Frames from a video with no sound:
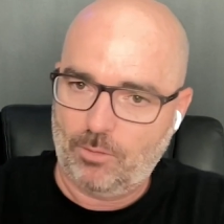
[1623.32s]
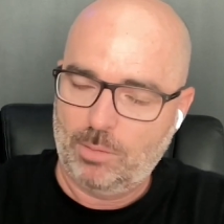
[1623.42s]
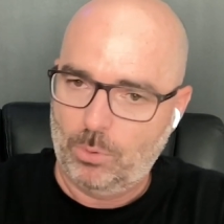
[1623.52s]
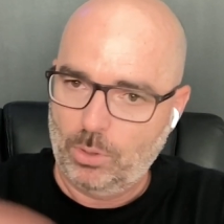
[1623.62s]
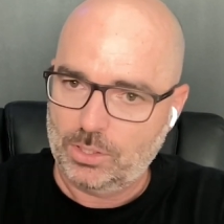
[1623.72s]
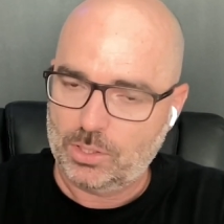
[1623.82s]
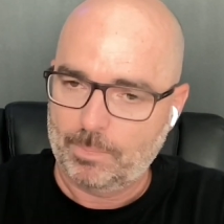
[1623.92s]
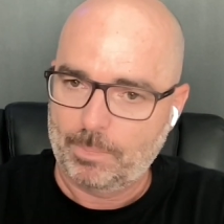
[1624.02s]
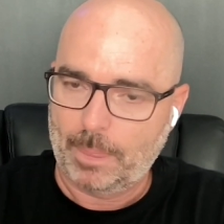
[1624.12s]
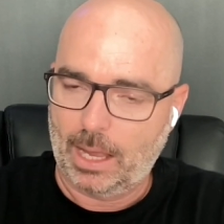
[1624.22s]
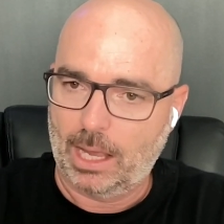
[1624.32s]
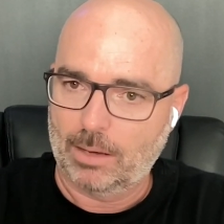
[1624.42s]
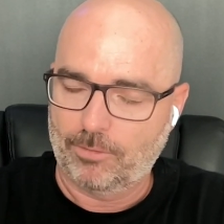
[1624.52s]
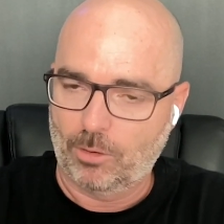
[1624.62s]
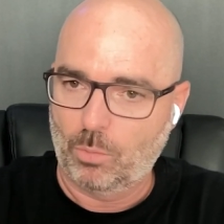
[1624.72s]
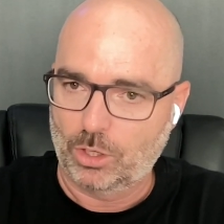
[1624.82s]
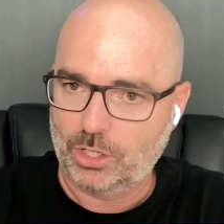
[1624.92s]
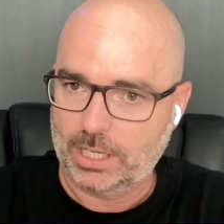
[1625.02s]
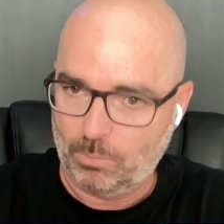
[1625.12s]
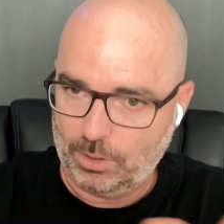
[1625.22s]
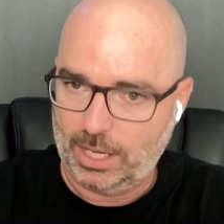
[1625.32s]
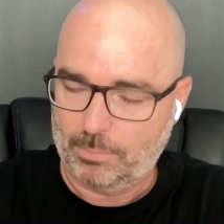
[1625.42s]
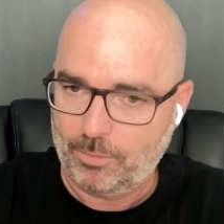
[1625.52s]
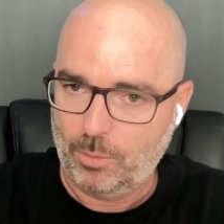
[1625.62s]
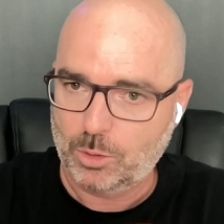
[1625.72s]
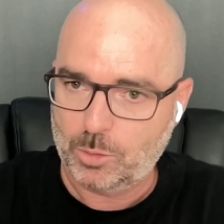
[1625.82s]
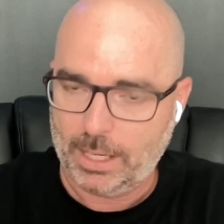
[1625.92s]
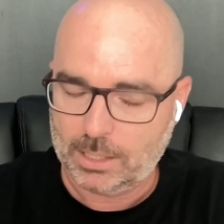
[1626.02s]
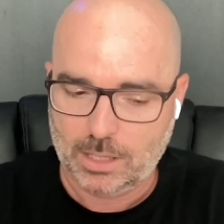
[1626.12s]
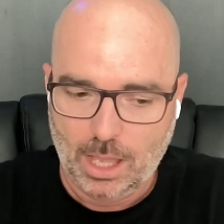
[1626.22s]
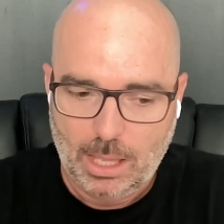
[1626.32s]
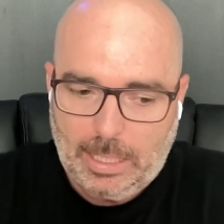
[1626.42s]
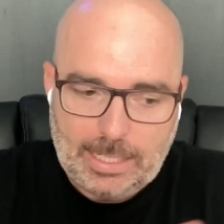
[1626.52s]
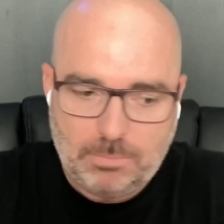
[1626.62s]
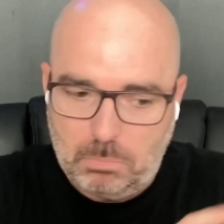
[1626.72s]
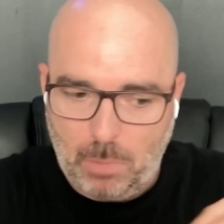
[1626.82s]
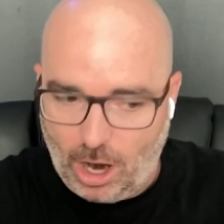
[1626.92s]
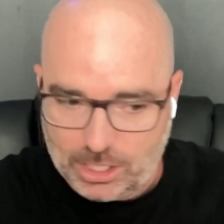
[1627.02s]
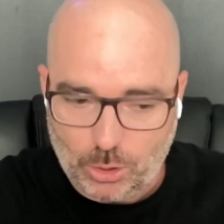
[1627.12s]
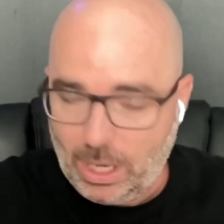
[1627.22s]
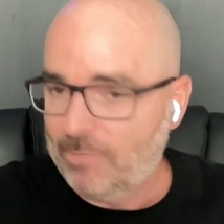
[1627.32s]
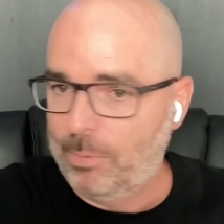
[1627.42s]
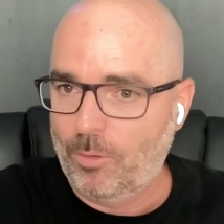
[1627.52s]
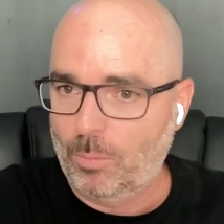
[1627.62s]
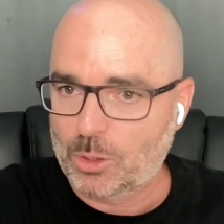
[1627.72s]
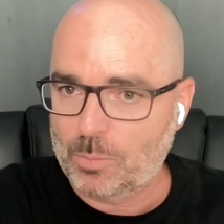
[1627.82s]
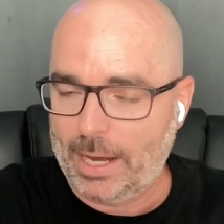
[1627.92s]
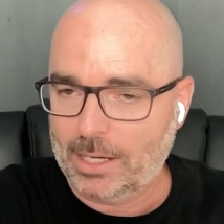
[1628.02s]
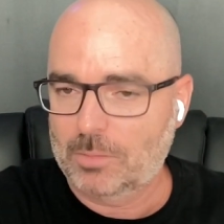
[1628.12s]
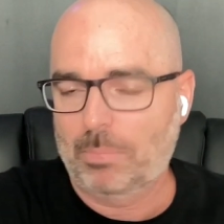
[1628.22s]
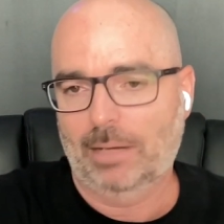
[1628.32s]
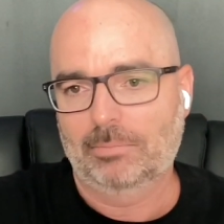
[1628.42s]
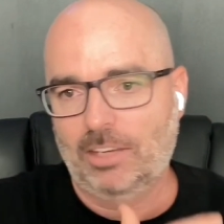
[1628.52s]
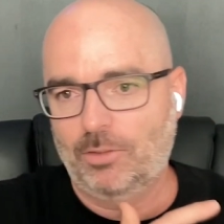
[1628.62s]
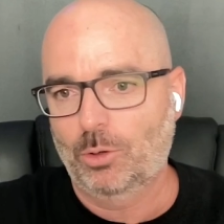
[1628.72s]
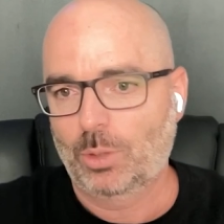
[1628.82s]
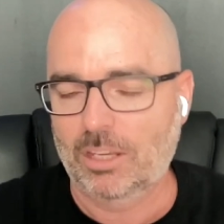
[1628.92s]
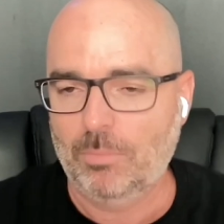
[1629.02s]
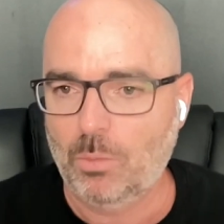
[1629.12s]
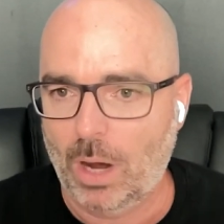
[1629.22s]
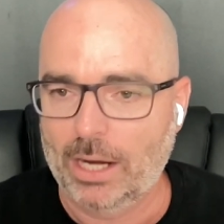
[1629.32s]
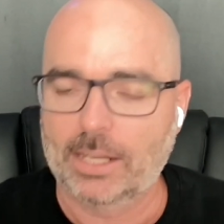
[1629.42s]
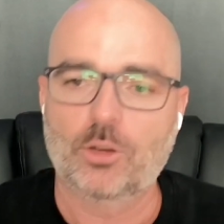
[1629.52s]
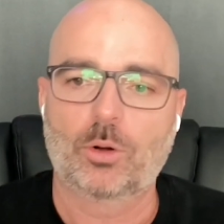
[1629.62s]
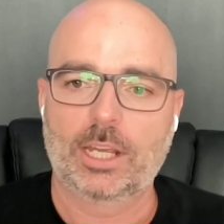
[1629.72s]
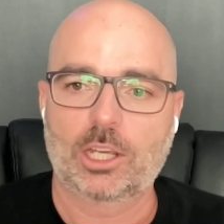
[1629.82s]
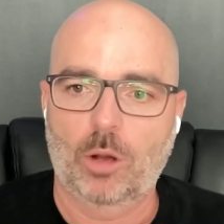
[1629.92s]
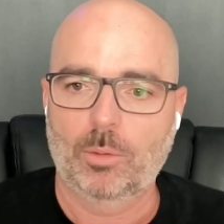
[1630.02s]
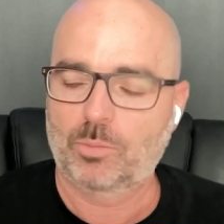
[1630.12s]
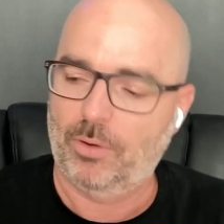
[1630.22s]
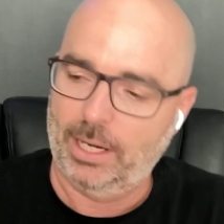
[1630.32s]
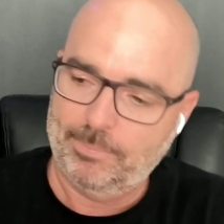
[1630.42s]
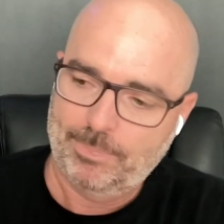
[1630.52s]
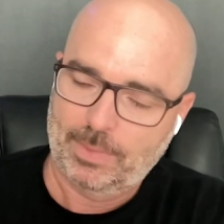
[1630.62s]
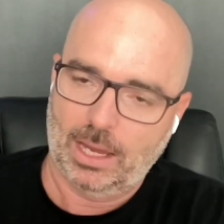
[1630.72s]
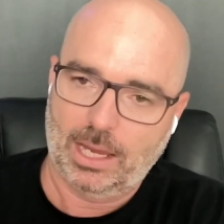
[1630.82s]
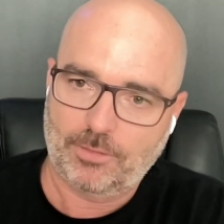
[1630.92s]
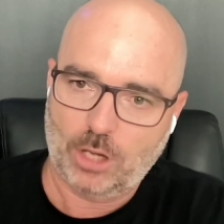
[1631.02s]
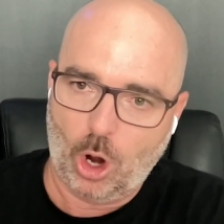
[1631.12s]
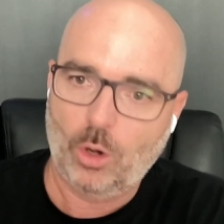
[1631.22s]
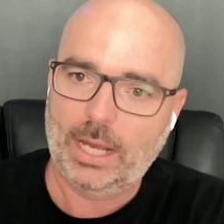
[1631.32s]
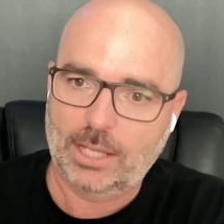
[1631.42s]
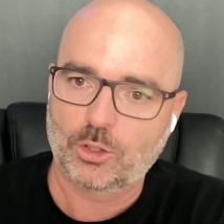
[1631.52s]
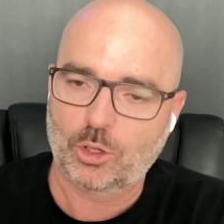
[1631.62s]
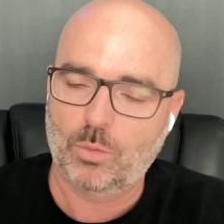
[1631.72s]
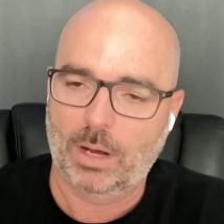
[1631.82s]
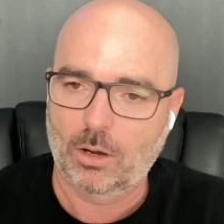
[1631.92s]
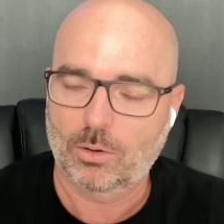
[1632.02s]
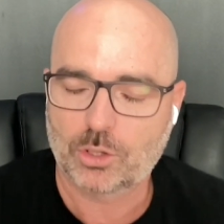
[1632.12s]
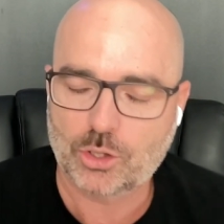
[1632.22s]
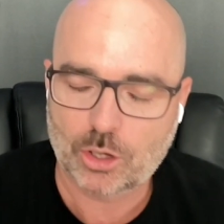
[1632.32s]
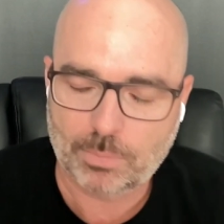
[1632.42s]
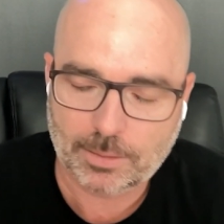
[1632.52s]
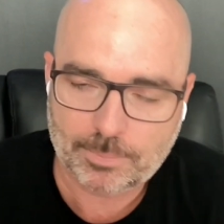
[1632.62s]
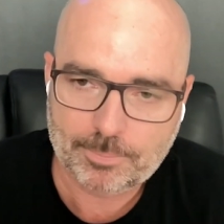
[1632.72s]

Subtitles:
endpoints from what you get without Performance Max. I still love Performance Max, but if you were to give me one and you're an e-commerce brand, if you only had to do one, I would do shopping.